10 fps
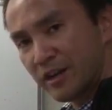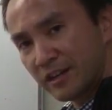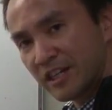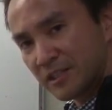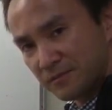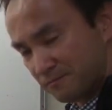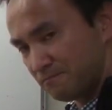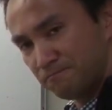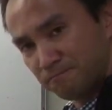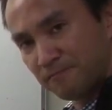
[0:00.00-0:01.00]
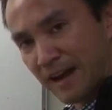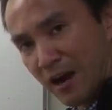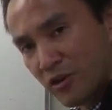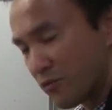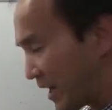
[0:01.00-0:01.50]
this
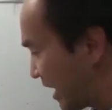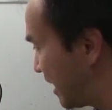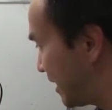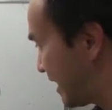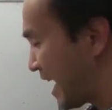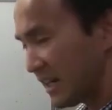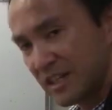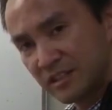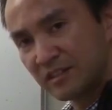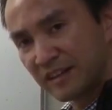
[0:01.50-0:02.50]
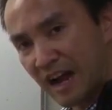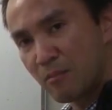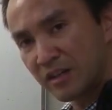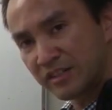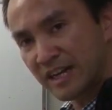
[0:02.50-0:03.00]
value right here, that is how
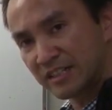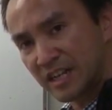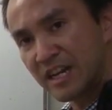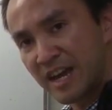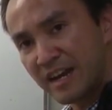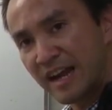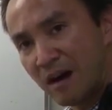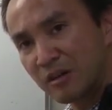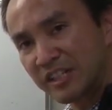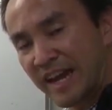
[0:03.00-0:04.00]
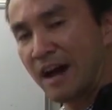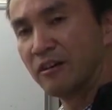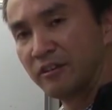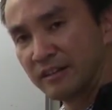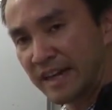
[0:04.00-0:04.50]
much, that's indicating how much
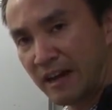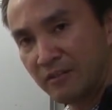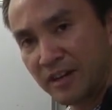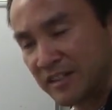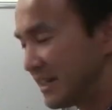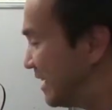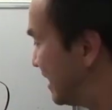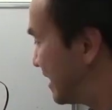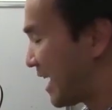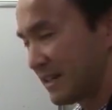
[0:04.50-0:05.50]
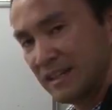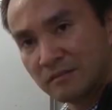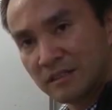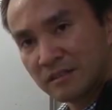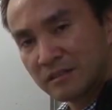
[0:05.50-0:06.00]
calories that
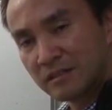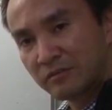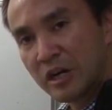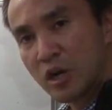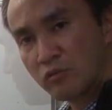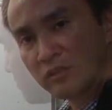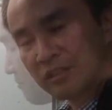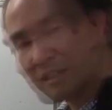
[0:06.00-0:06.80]
the road